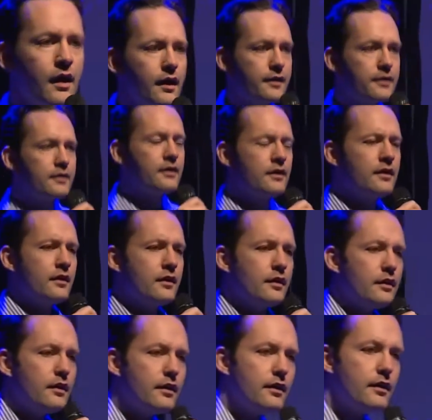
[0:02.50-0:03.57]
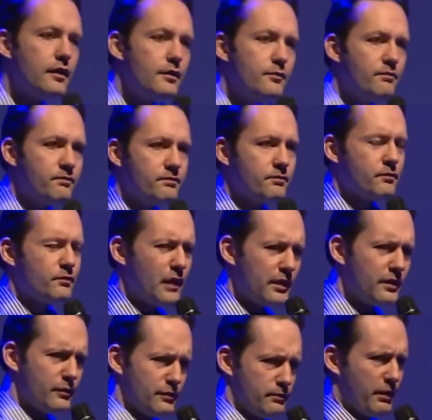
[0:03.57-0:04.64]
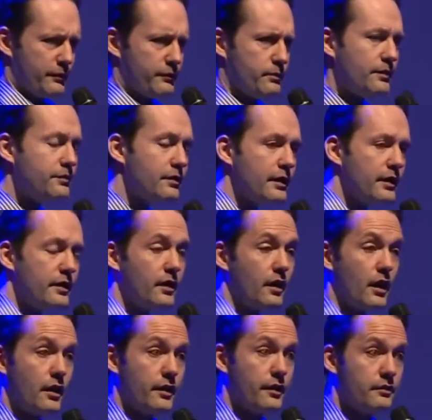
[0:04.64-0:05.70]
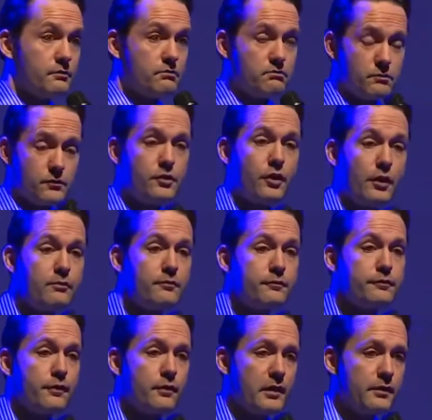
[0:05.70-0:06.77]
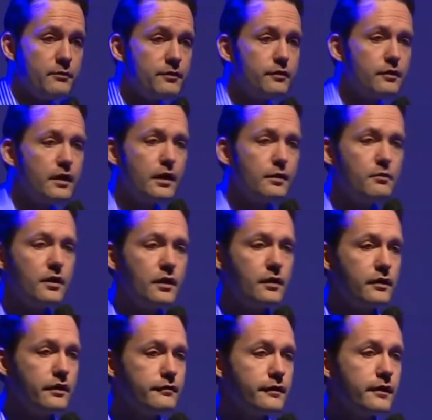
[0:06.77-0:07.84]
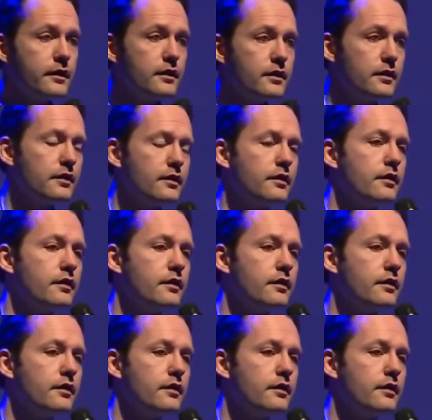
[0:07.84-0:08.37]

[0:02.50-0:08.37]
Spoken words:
Hi, my name is Bas Wisselink. I come from Amsterdam. I live here.